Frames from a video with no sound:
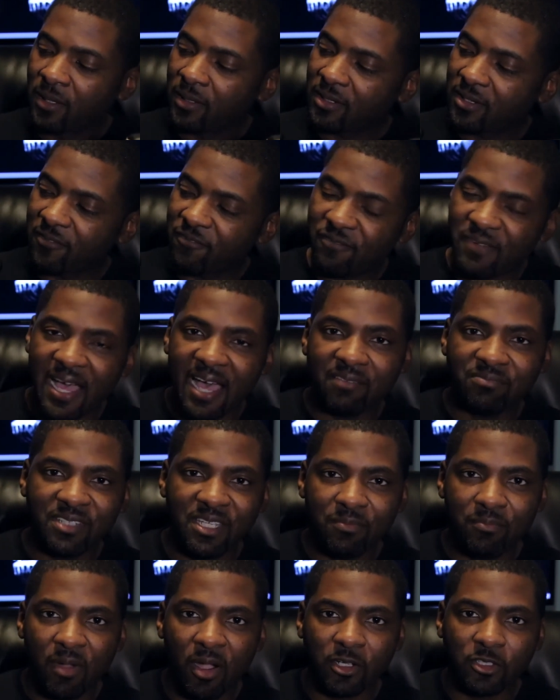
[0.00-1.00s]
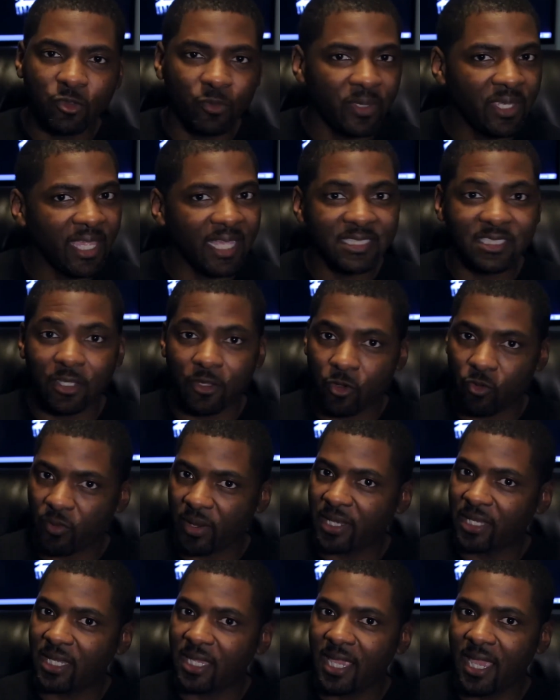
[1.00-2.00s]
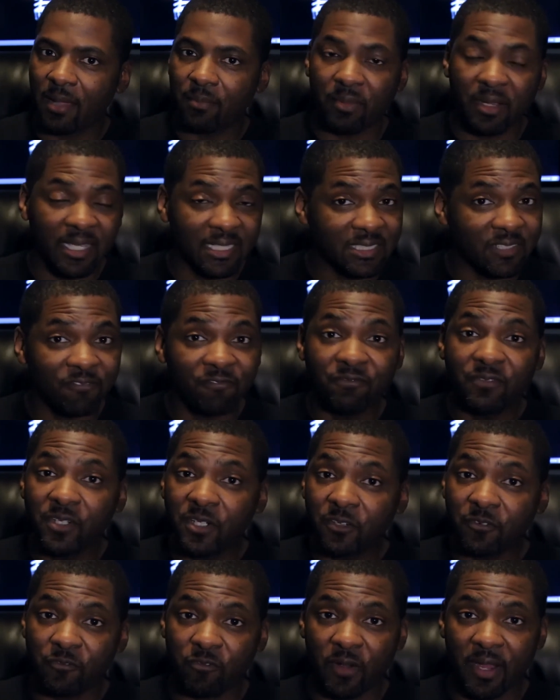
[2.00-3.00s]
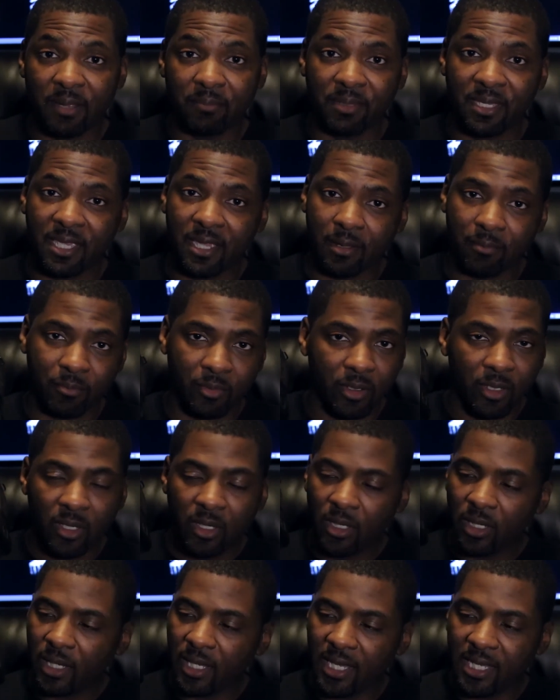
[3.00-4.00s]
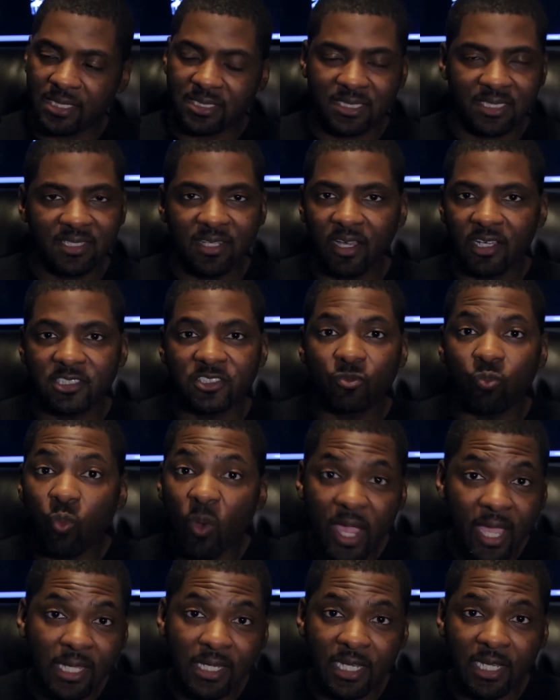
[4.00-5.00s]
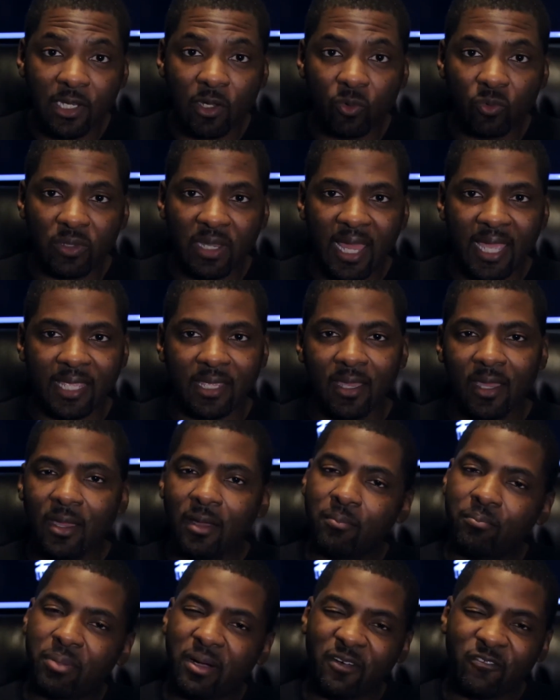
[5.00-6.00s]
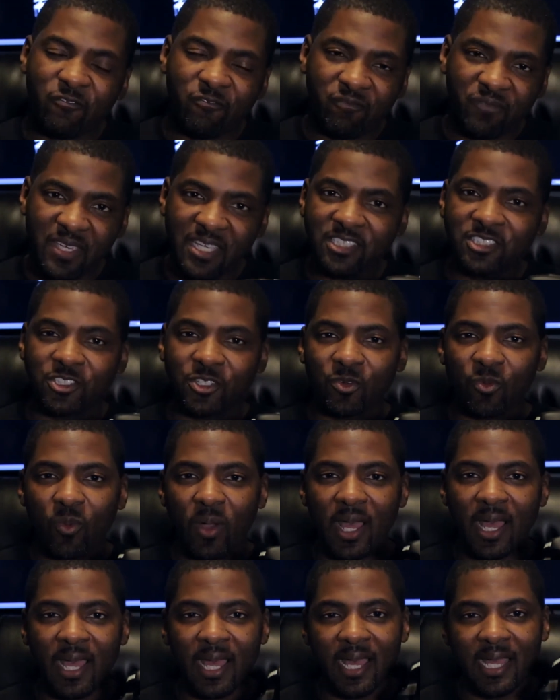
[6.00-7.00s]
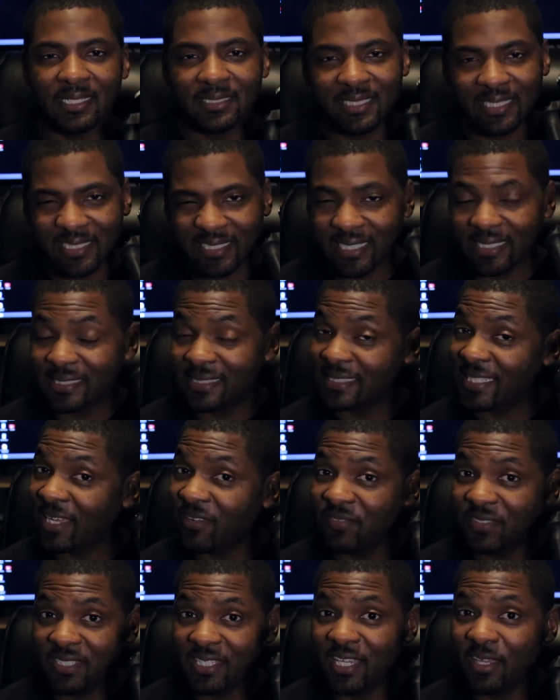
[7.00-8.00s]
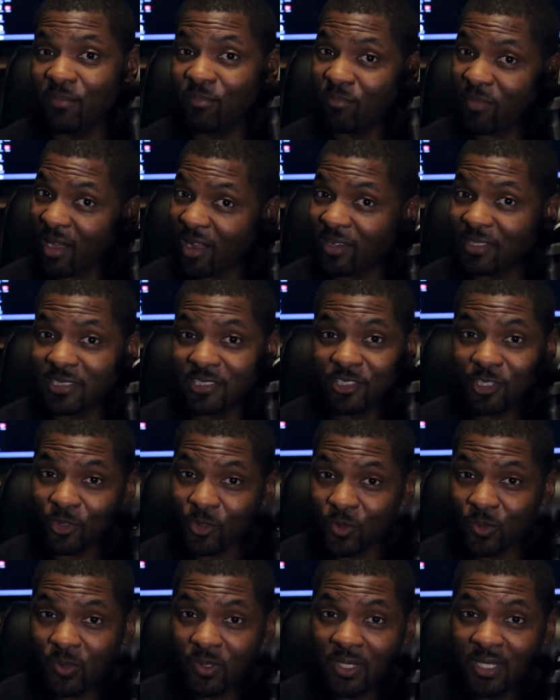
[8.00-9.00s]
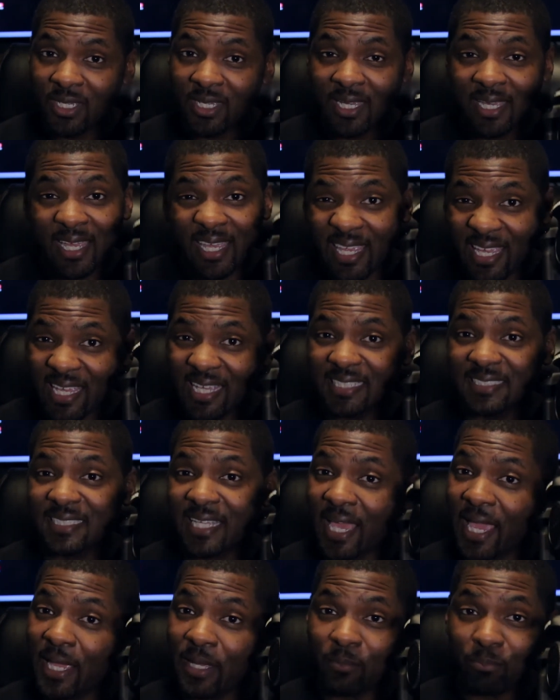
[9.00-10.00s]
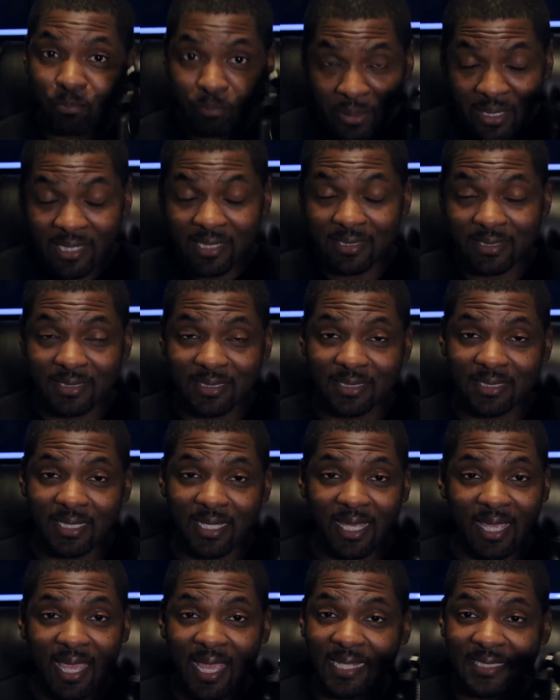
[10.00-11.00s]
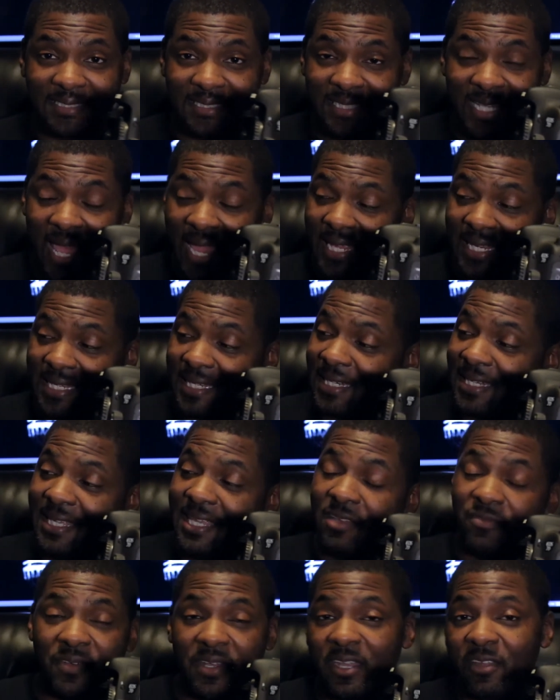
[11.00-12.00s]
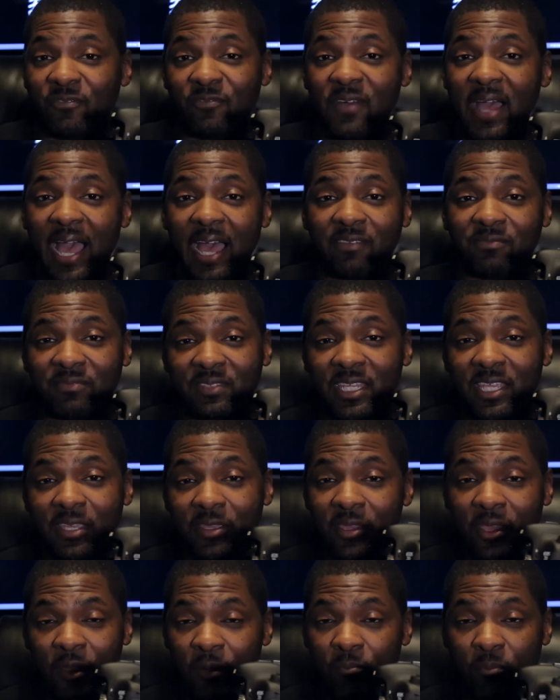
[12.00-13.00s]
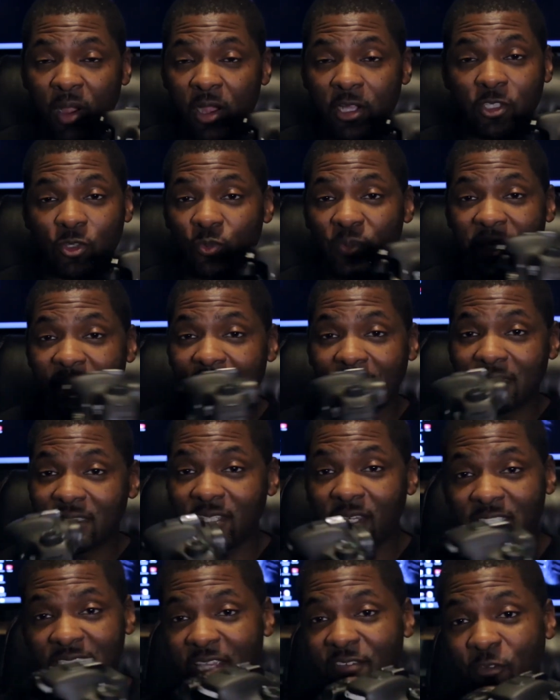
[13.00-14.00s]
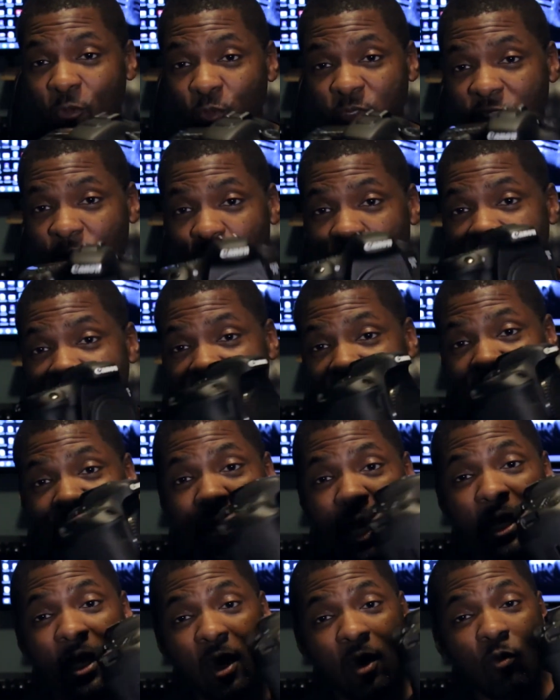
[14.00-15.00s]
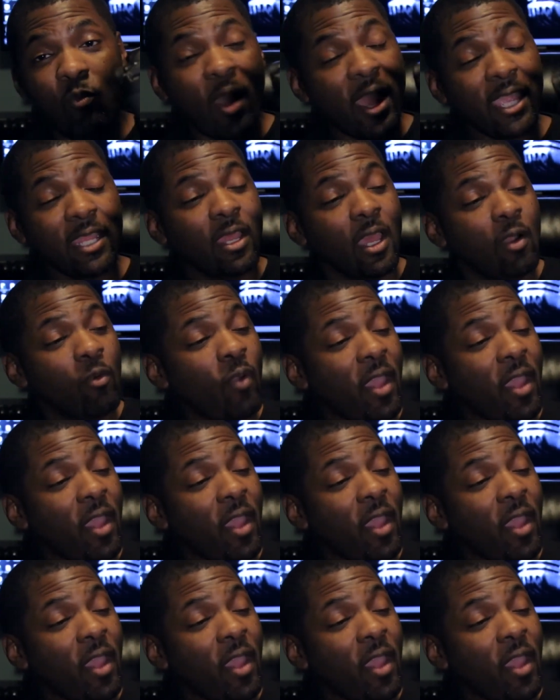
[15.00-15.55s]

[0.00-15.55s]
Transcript: The 5D Mark III is a great camera. It's a full frame camera. It does well in low light, but feature wise, this 7D Mark II is a beast. It's like leaving the 5D Mark III in the dust. If it was a race, it's like, wait